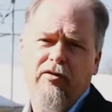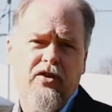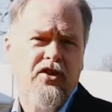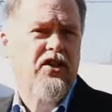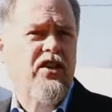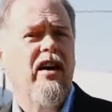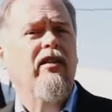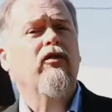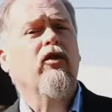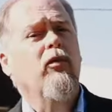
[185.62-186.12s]
for
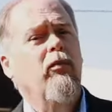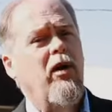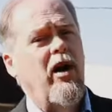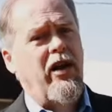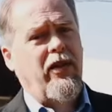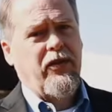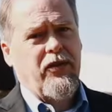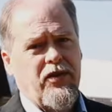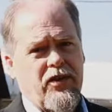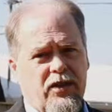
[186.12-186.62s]
several
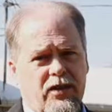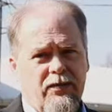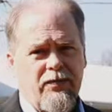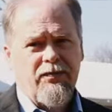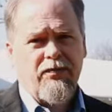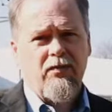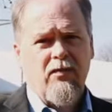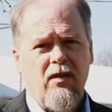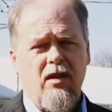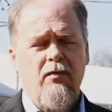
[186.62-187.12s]
months,
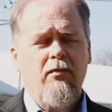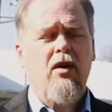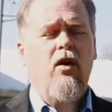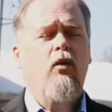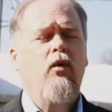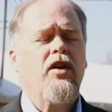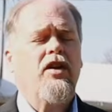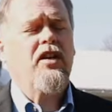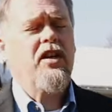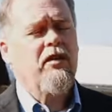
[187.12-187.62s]

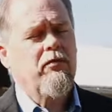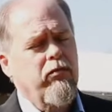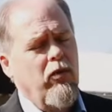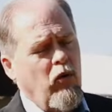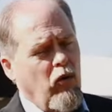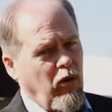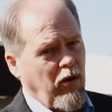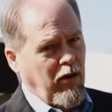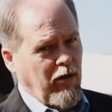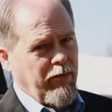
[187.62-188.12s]
but we need
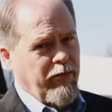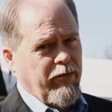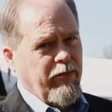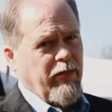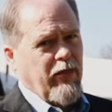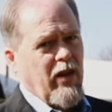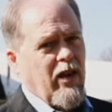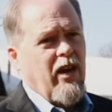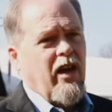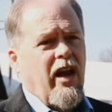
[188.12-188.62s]
more.
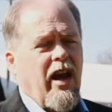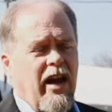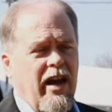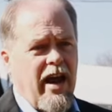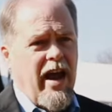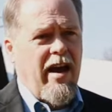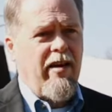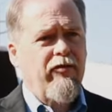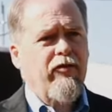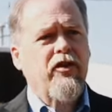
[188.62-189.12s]
And
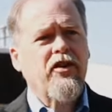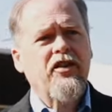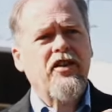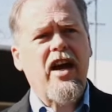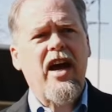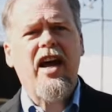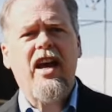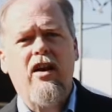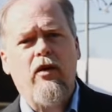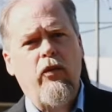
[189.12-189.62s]
every
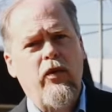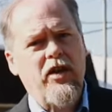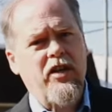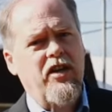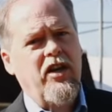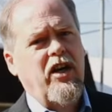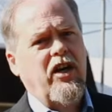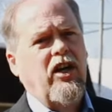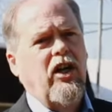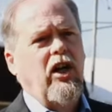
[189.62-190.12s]
day we
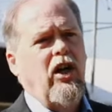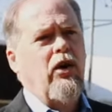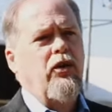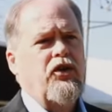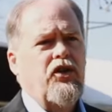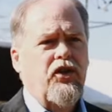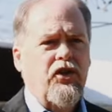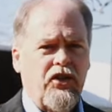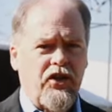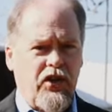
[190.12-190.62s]
get
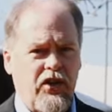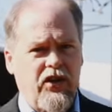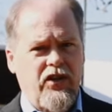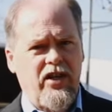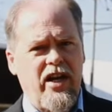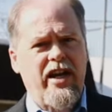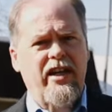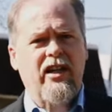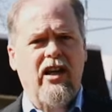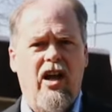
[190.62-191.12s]
closer to the
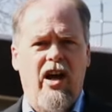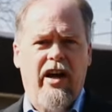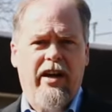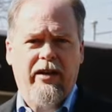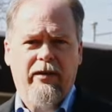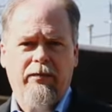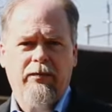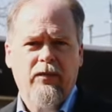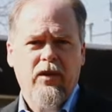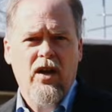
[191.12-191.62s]
deadline.
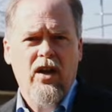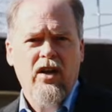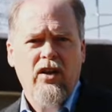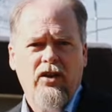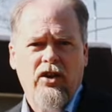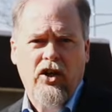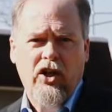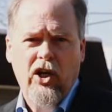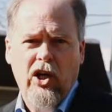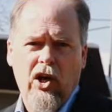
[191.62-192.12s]

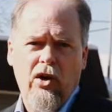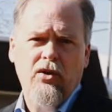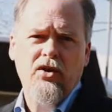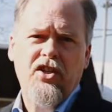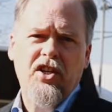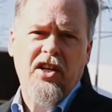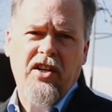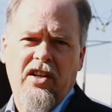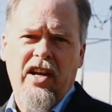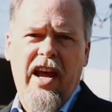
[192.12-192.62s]
The
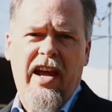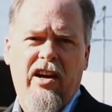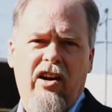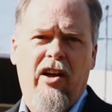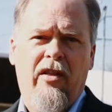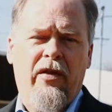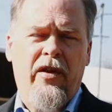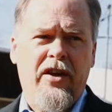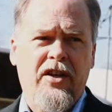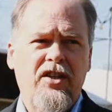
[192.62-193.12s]
closing date
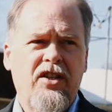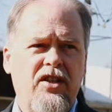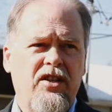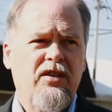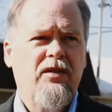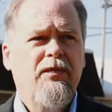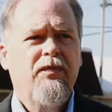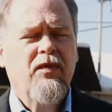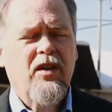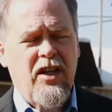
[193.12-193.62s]
on
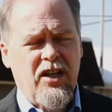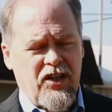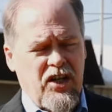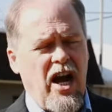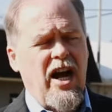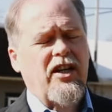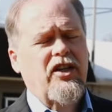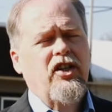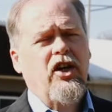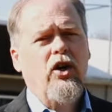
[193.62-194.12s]
this is
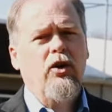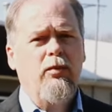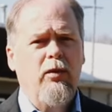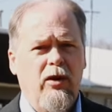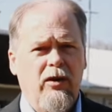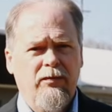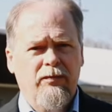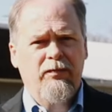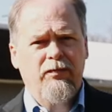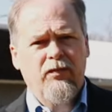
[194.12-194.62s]
October.